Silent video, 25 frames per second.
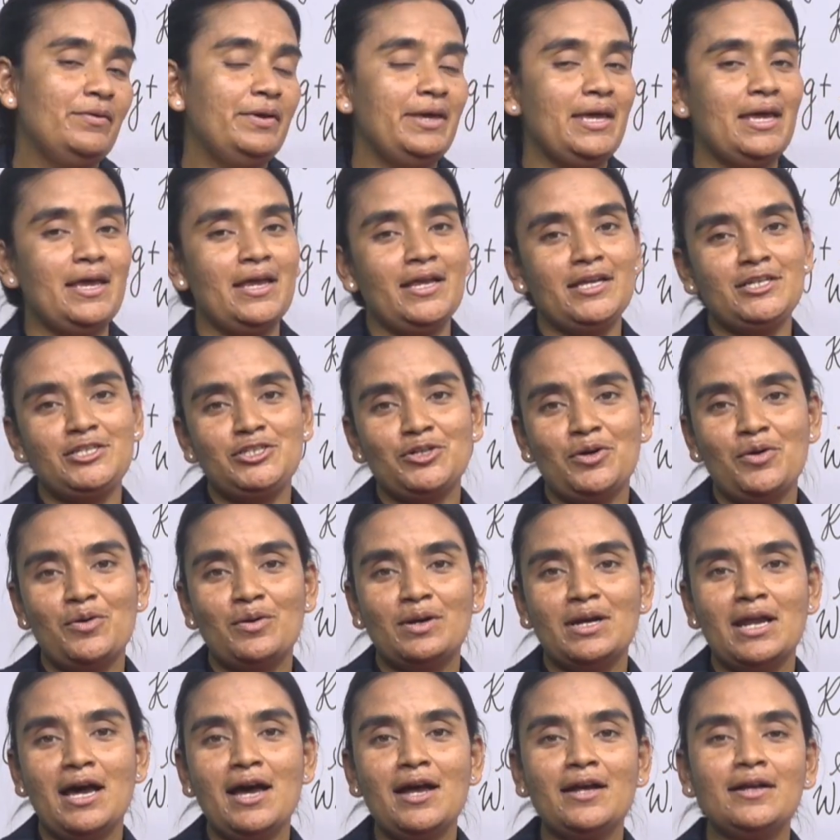8
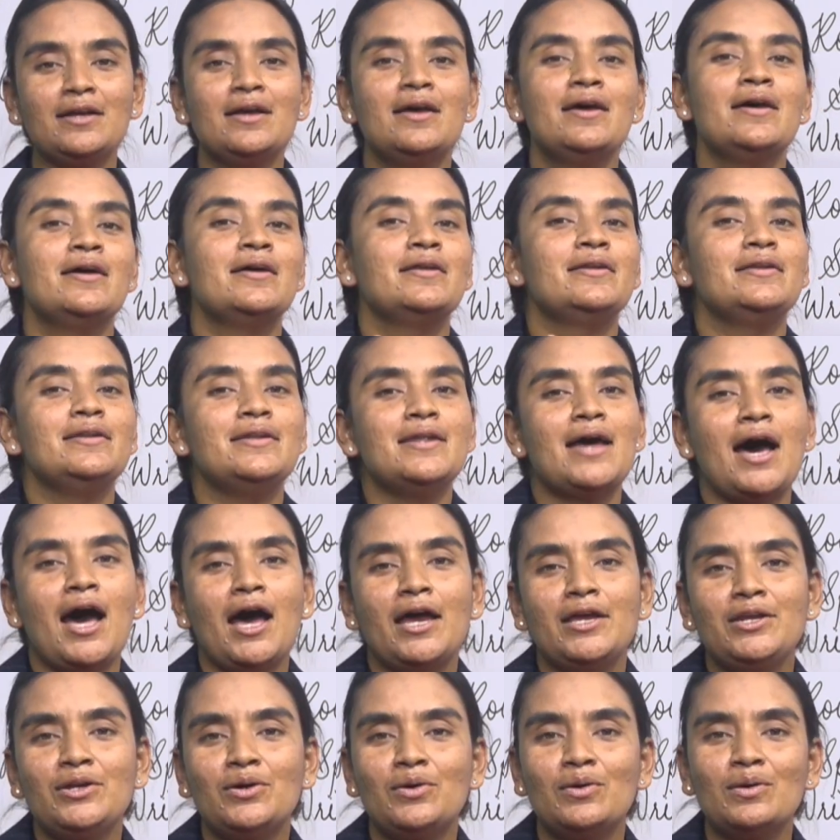o'clock,
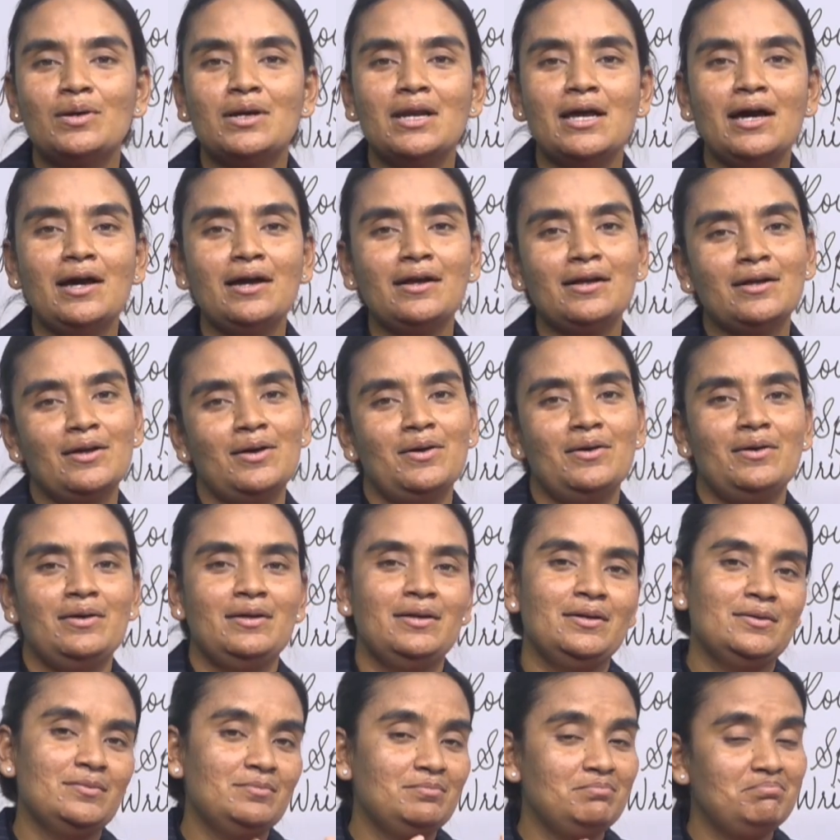9 o'clock,
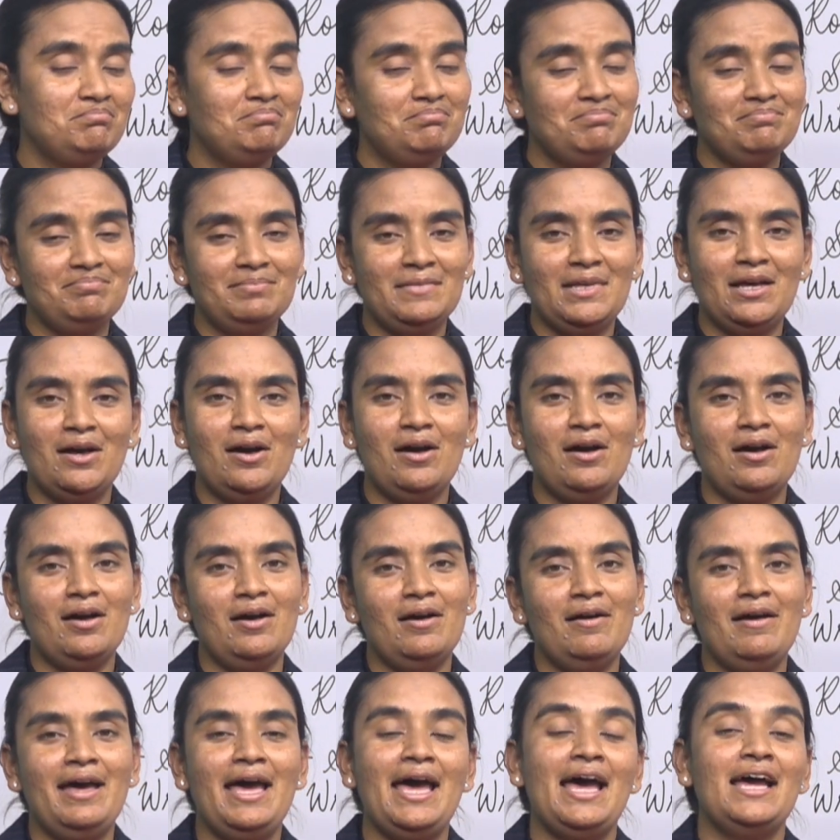
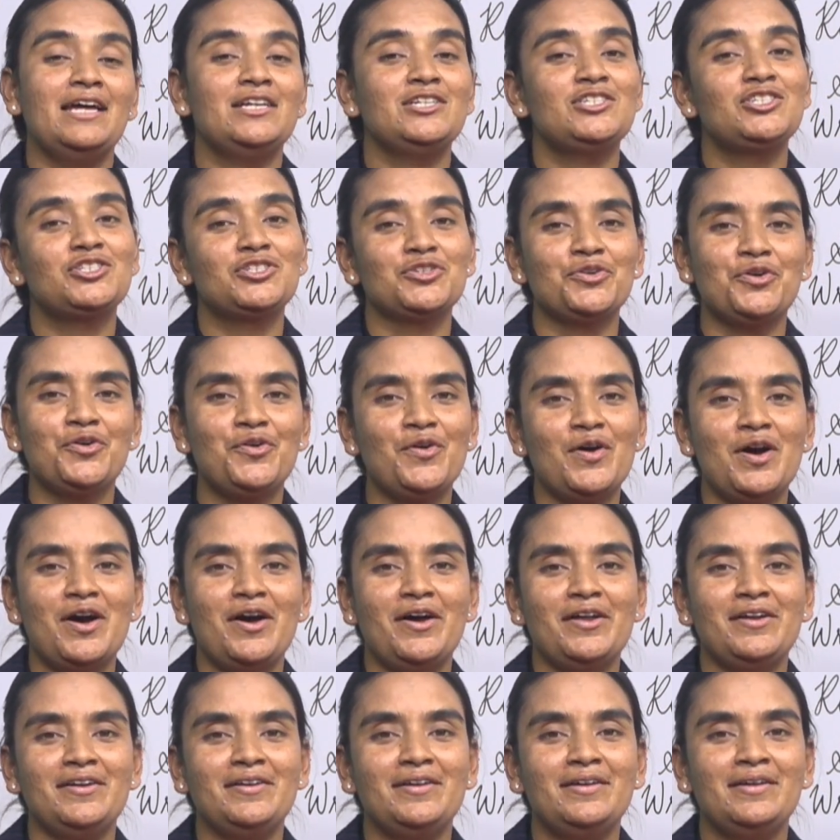and so
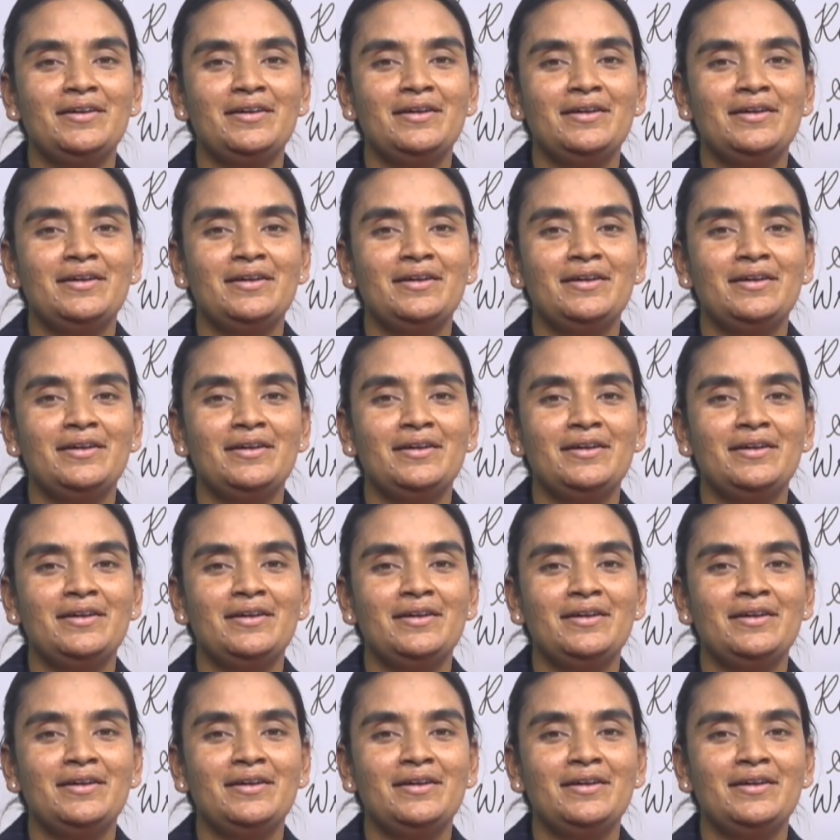on.